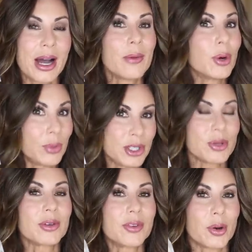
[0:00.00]
when we do
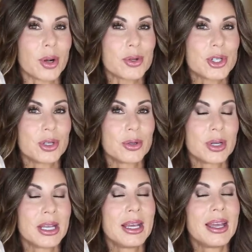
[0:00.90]
the photo
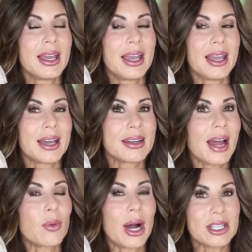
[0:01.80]
shoot. And
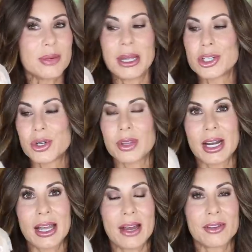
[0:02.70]
I want to make sure that
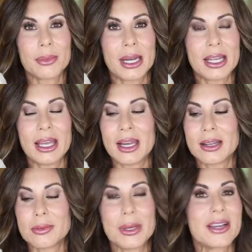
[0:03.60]
I have them on
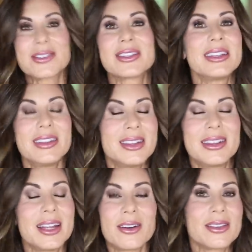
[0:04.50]
hand, because
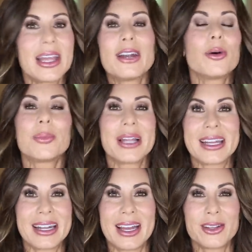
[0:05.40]
they don't
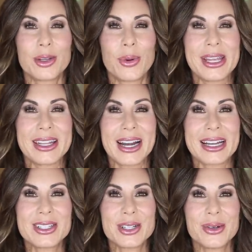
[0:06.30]
plan ahead the way that
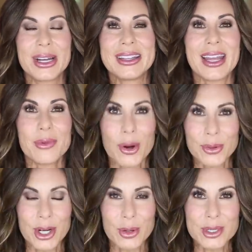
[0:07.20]
I do, and they
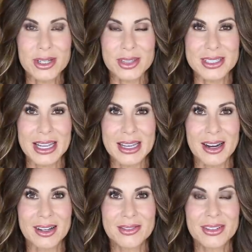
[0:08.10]
won't know till the day
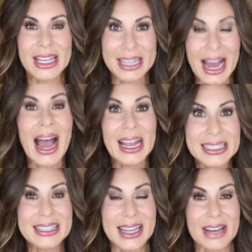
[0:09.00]
of, and I
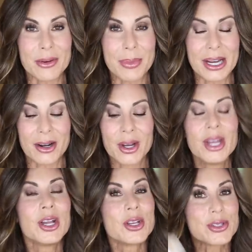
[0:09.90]
need to have a pair.
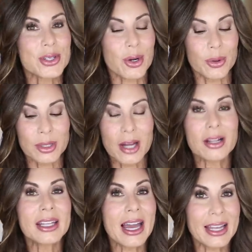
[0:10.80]
So
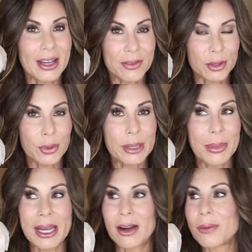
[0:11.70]
luckily I have three
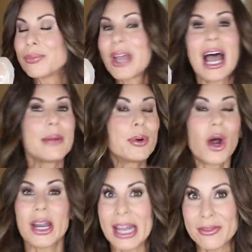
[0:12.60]
pair. I
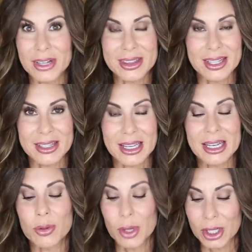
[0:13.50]
brought everything that
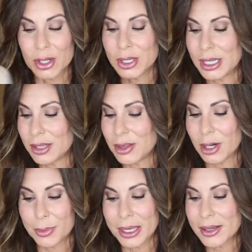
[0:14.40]
anyone could need
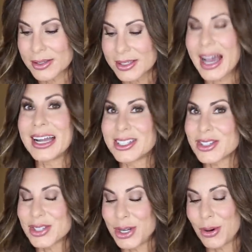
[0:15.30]
though, because I
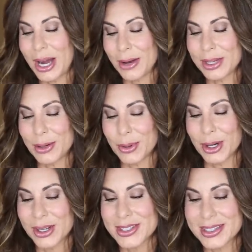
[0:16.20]
just know how that
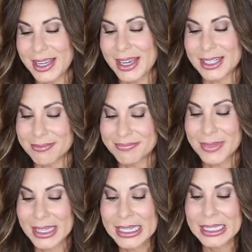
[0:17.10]
works, and
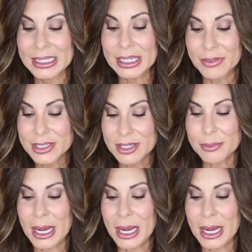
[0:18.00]
leave it to